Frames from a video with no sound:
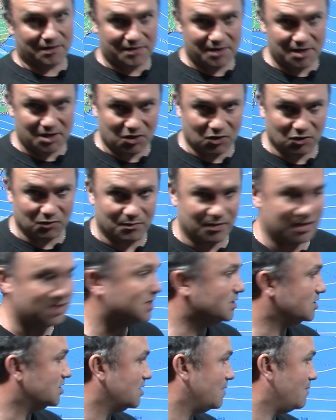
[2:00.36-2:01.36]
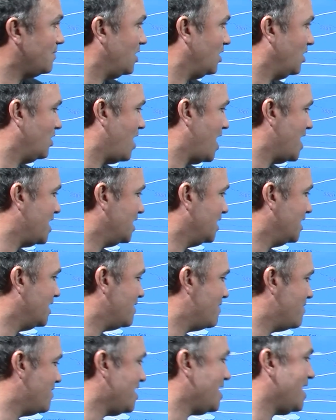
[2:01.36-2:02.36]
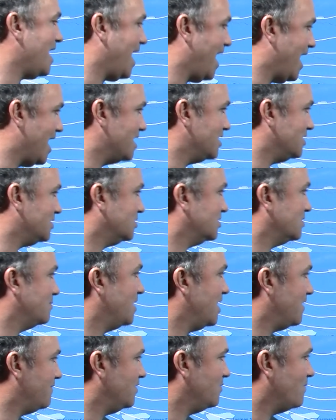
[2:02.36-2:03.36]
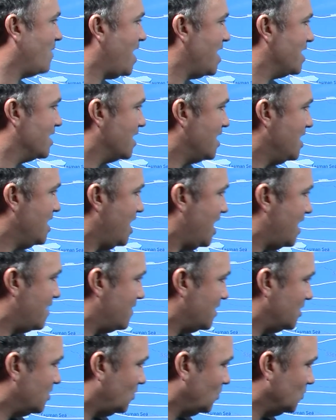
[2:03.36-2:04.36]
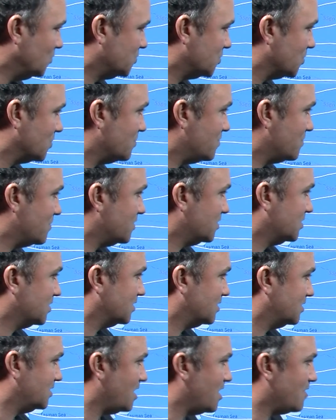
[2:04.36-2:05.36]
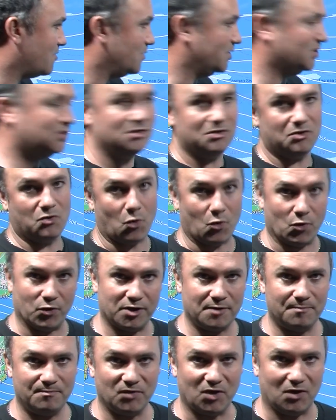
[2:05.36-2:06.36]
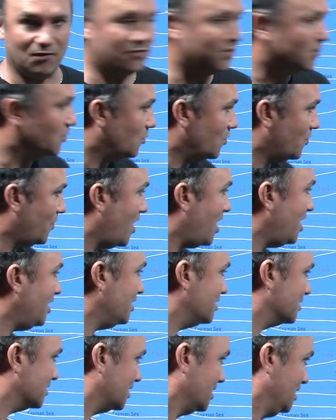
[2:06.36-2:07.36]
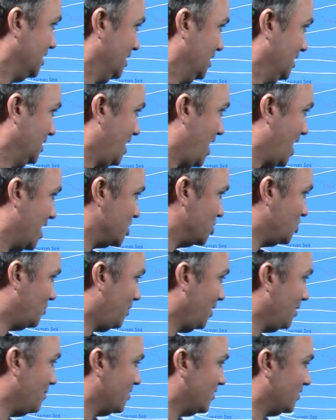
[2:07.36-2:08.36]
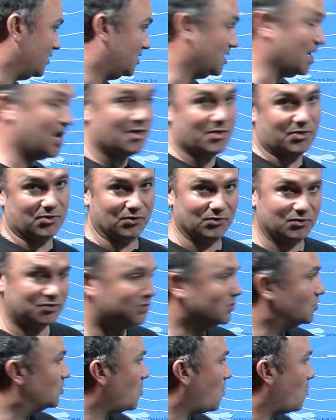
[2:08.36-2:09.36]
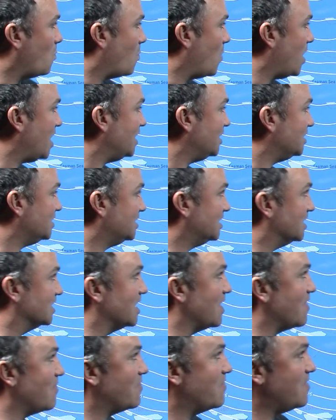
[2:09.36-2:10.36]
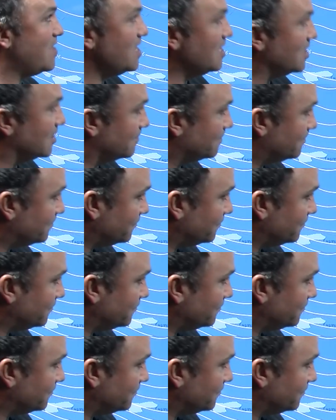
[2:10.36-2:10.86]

there could be some lightning in there and some heavy rain. And then also this southwestern corner of the North Island. New Plymouth down through to Wellington. Then